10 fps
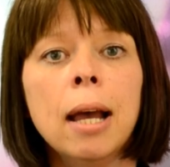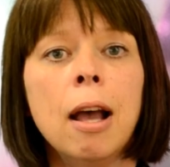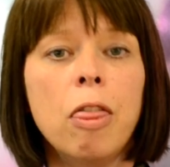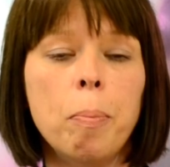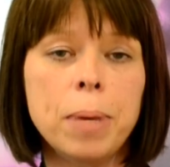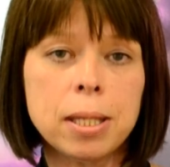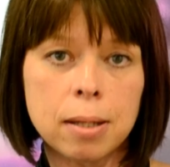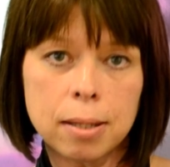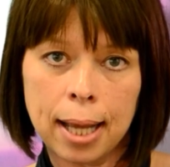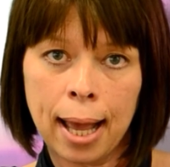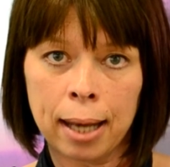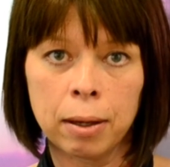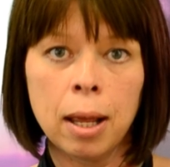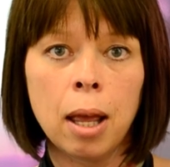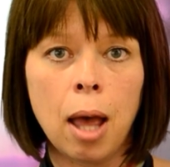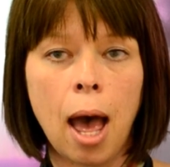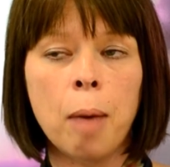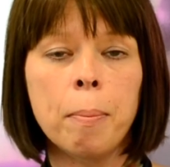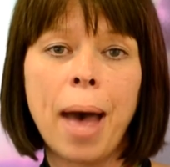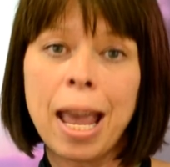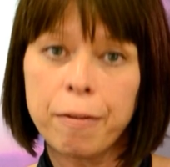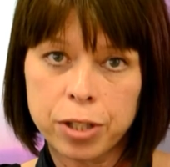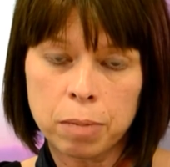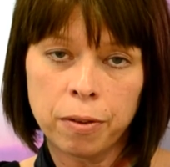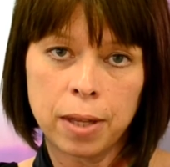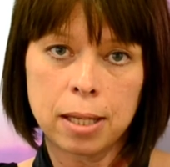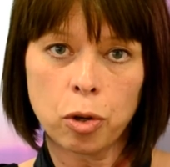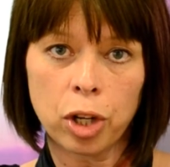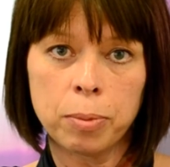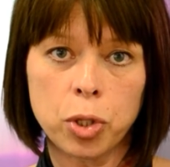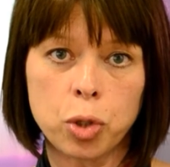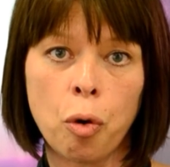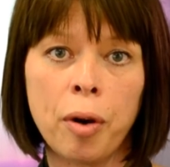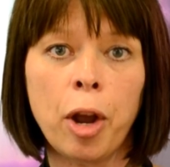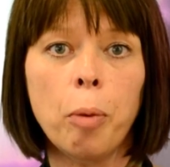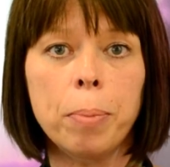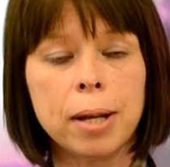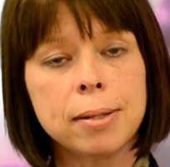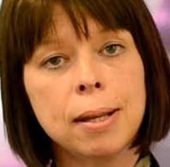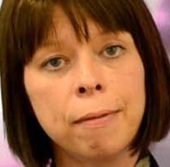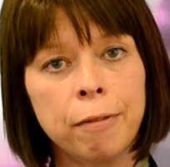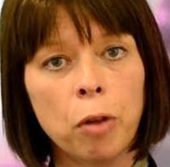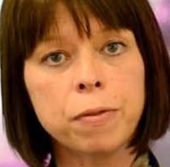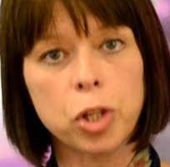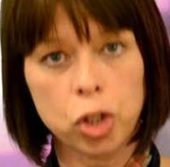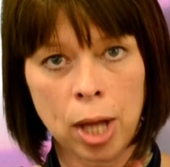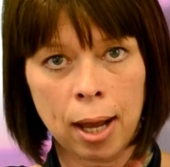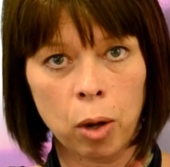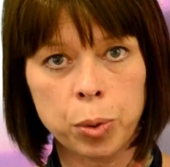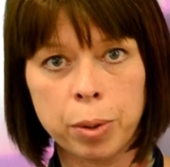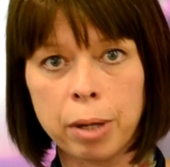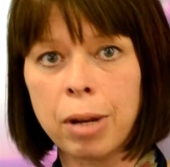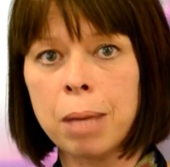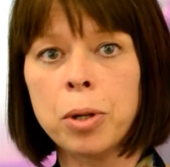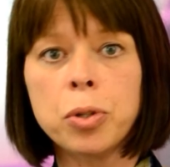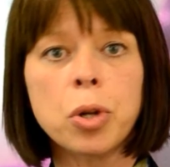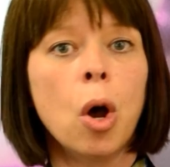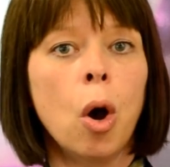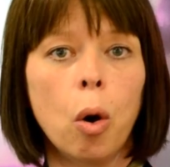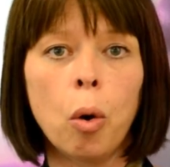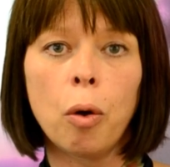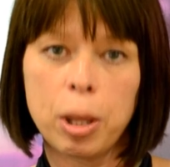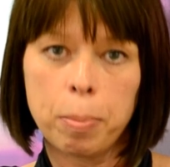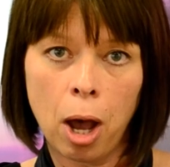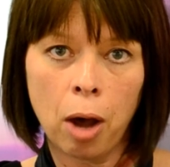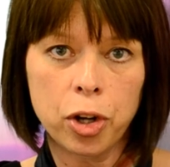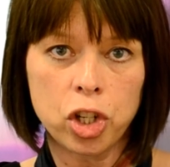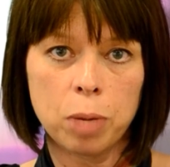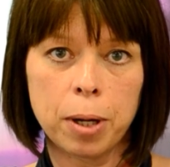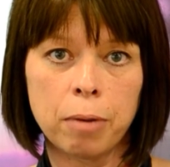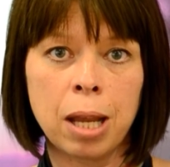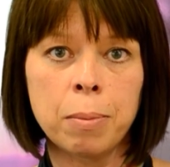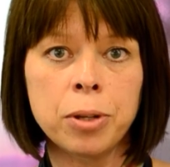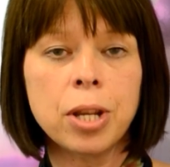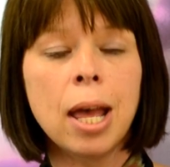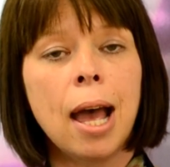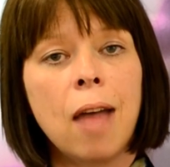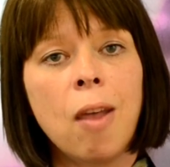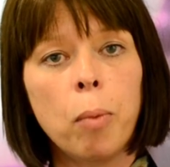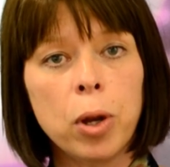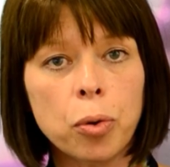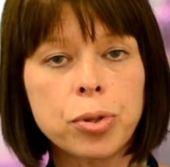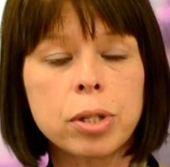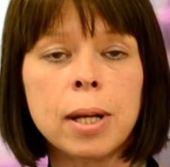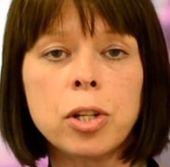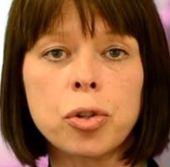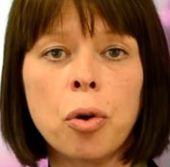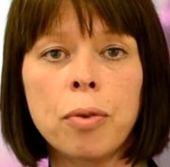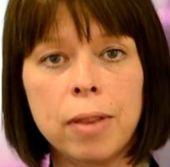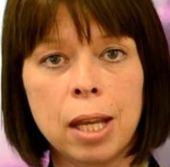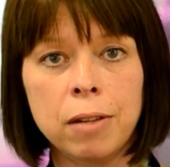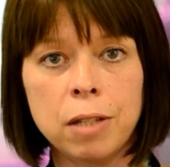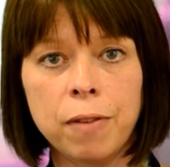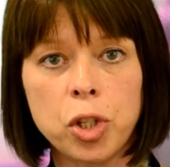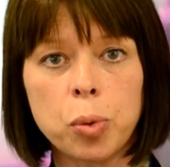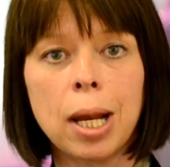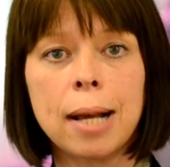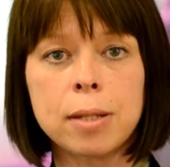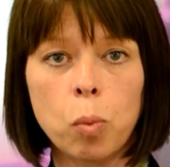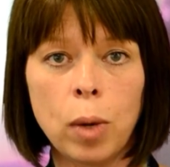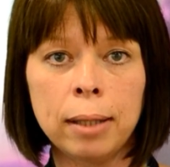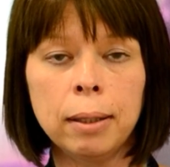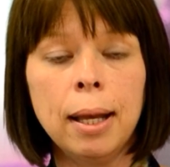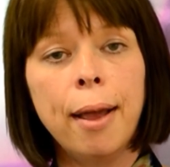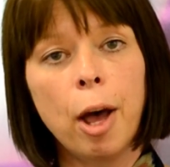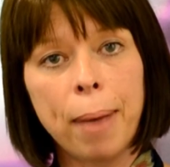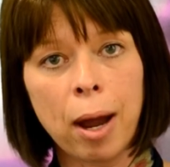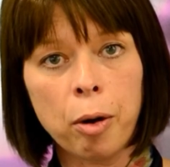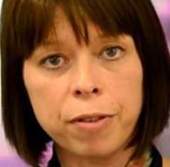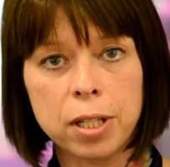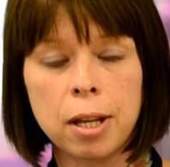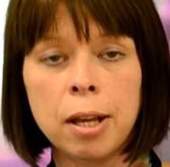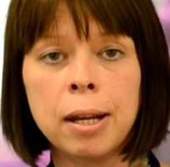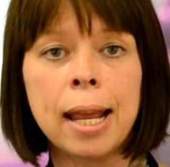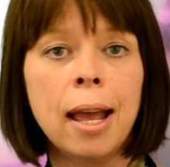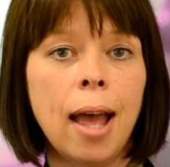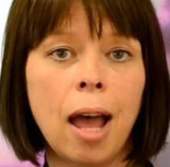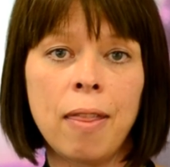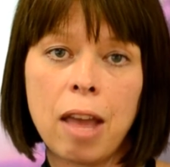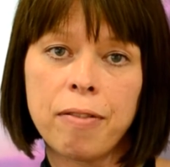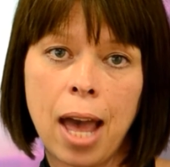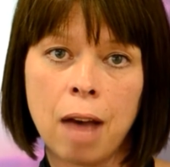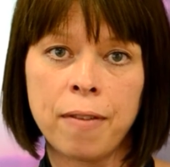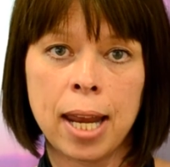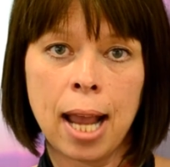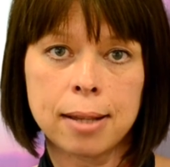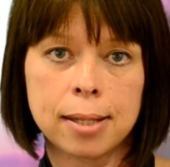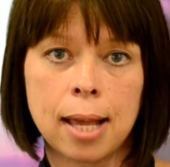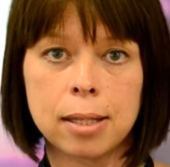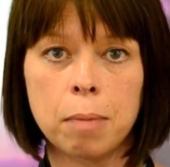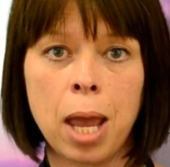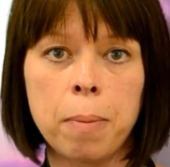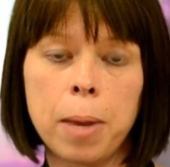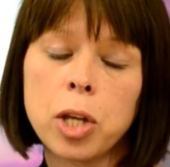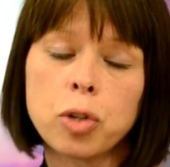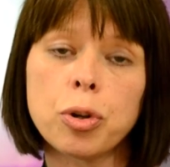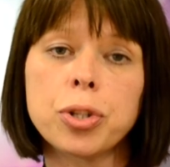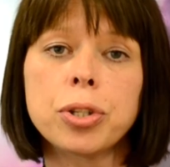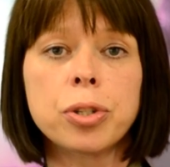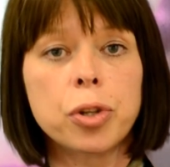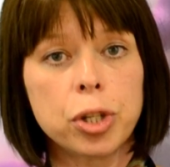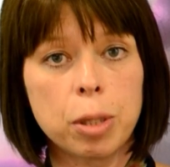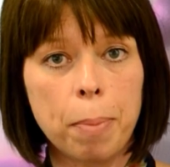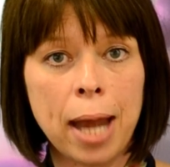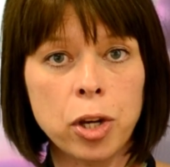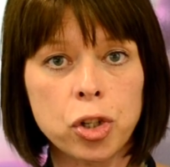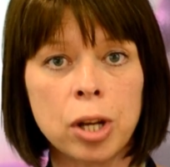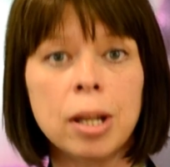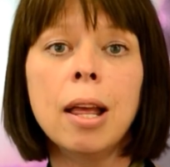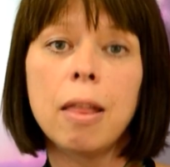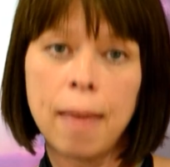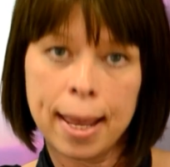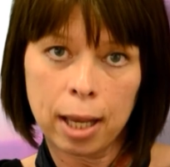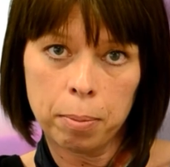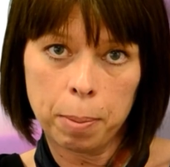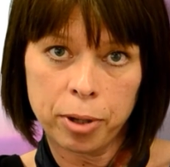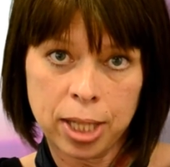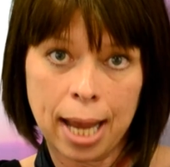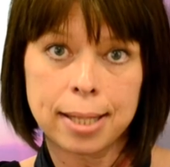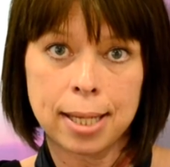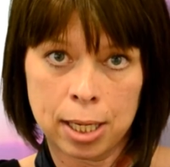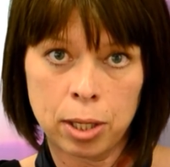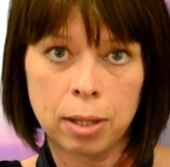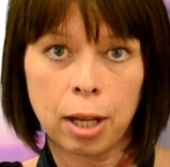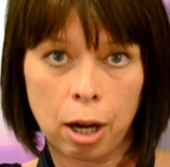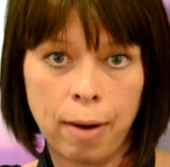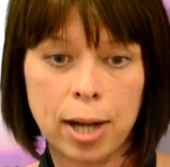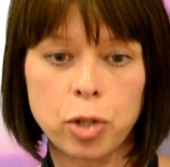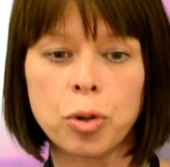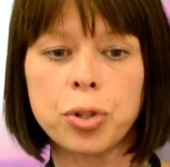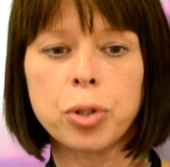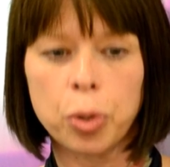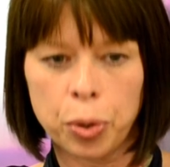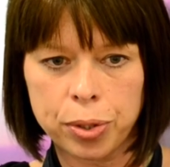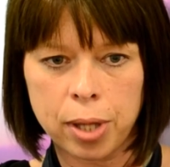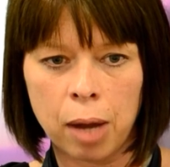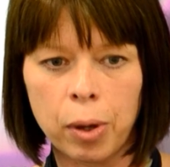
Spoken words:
The business can pay for some of these documents drawing up because it involves the shareholder agreement or the partnership agreement, and then we also ensure that the individual has a will, power of attorney, and that if they have any assets that may be in trust, such as a pension, that they can be protected in the correct trust also.